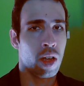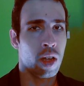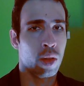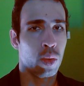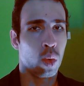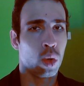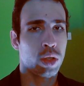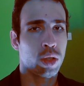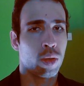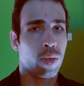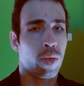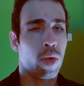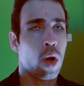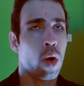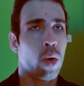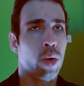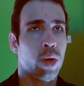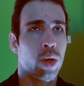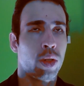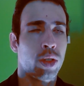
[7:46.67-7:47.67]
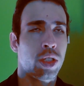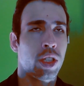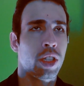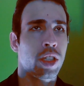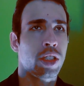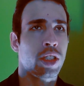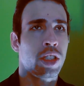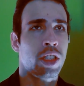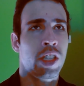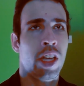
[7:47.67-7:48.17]
And worst of all, you're
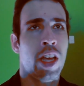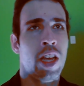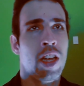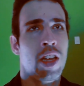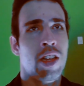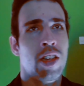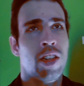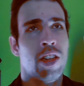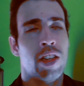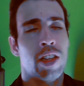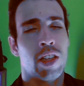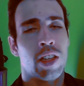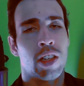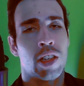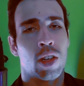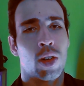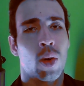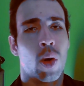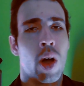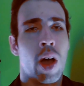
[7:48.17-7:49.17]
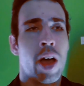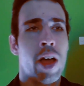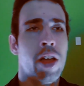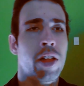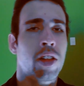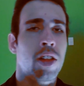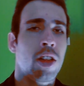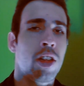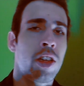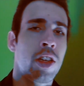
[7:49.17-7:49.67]
just sailing
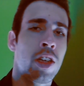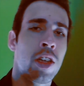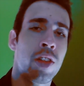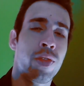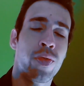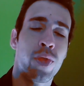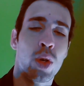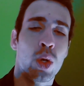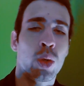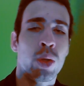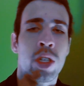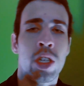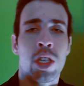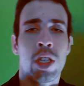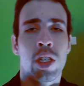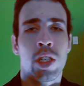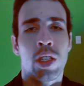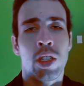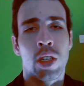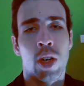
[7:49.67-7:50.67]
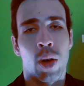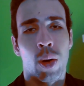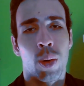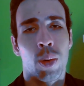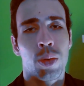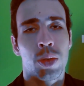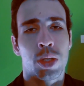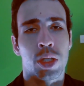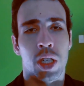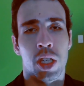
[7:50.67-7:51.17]
quietly through the
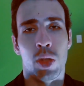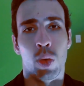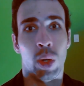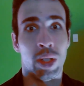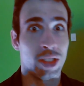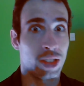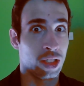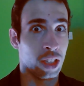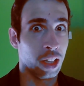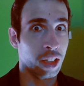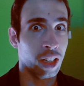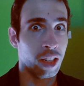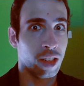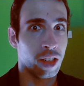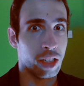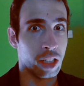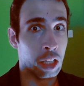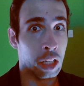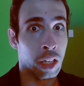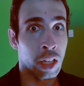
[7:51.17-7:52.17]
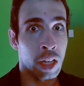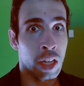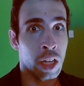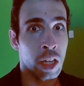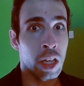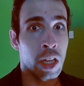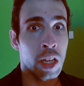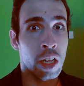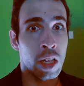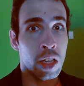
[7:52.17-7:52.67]
ocean when suddenly
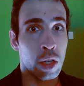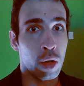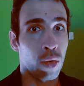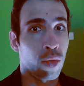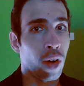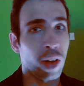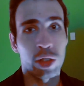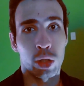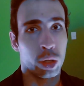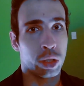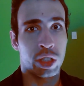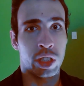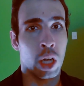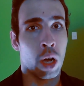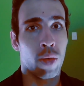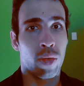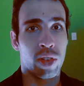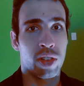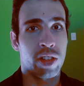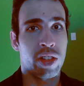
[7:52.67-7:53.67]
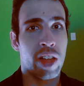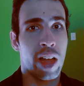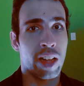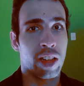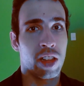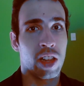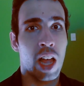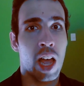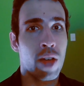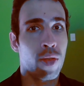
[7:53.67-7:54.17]
you find yourself in
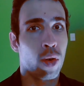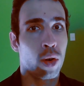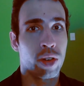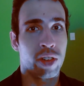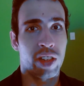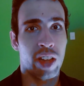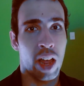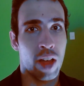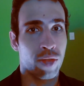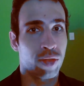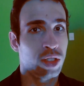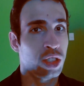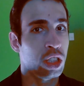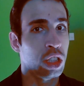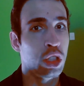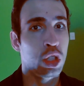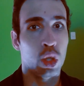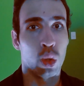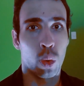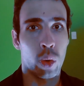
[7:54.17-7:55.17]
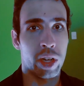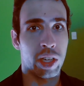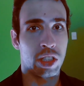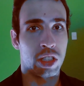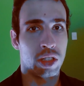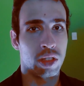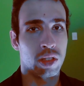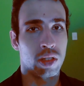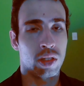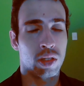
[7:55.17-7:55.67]
that life or death
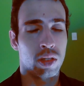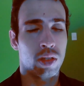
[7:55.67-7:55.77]
situation.